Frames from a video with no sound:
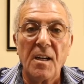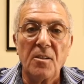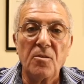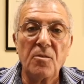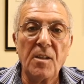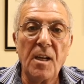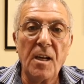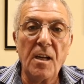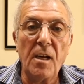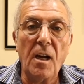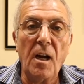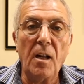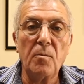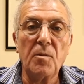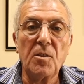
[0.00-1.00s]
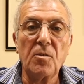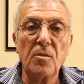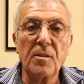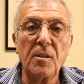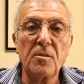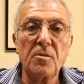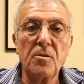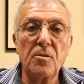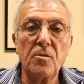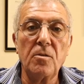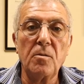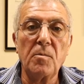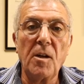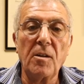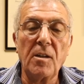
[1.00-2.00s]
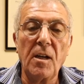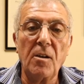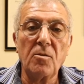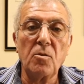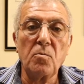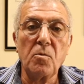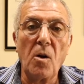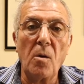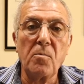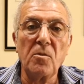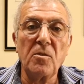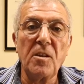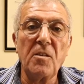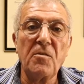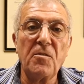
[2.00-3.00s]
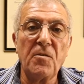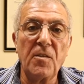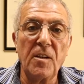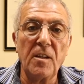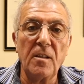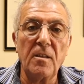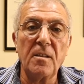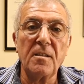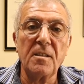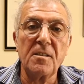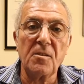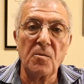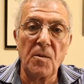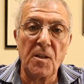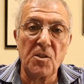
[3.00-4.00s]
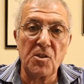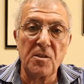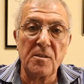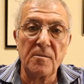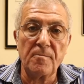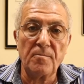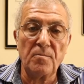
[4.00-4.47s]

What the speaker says: Today I'll be talking to you about how to properly fill the syringes.